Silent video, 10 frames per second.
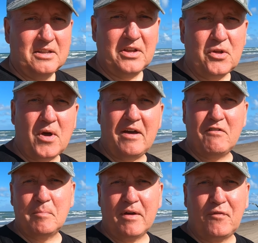There you have
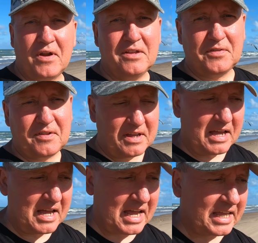it, my friends. I